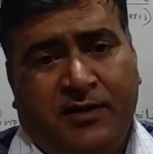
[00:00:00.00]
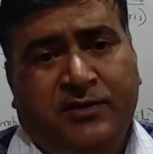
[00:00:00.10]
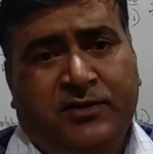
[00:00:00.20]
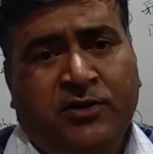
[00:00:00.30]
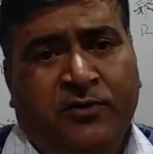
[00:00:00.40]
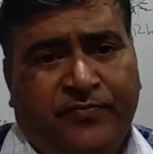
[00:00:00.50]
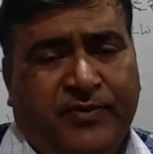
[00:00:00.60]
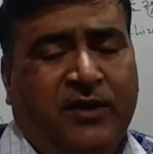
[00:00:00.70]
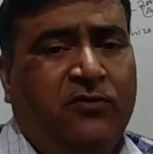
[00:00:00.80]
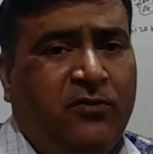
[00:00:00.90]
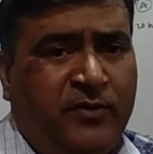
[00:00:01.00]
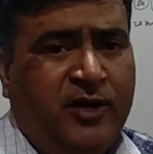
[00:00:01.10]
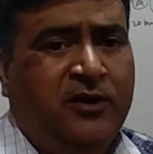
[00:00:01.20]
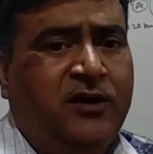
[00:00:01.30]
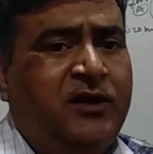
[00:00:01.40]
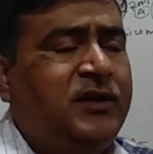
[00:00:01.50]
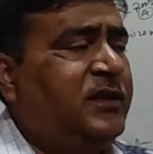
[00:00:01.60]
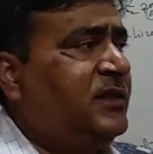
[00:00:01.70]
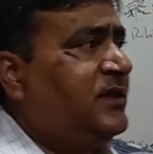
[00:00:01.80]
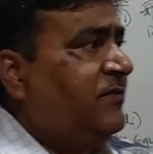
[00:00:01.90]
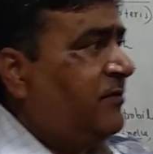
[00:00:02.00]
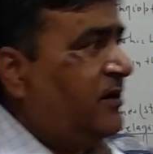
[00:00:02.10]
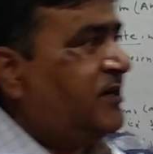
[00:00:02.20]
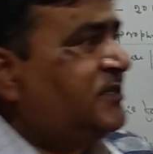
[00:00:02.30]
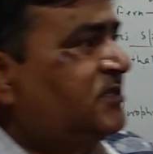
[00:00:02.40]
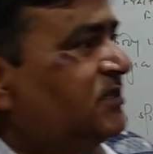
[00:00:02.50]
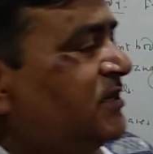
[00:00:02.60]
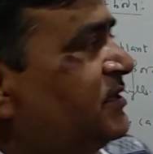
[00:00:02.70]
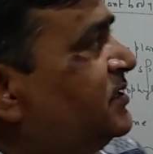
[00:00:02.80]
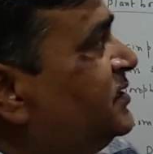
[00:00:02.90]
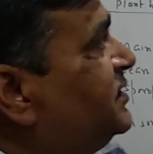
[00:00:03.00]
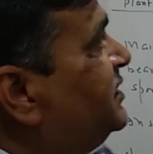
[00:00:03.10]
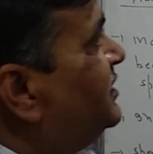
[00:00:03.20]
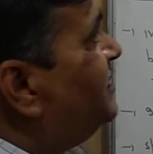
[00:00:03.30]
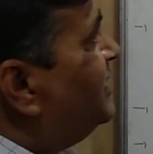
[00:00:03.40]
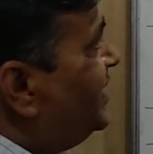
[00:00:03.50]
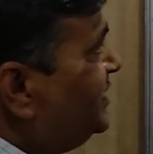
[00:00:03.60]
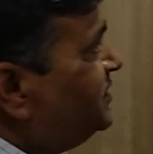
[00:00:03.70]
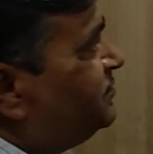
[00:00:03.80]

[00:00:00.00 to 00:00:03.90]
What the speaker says: So overall, the ferns, like the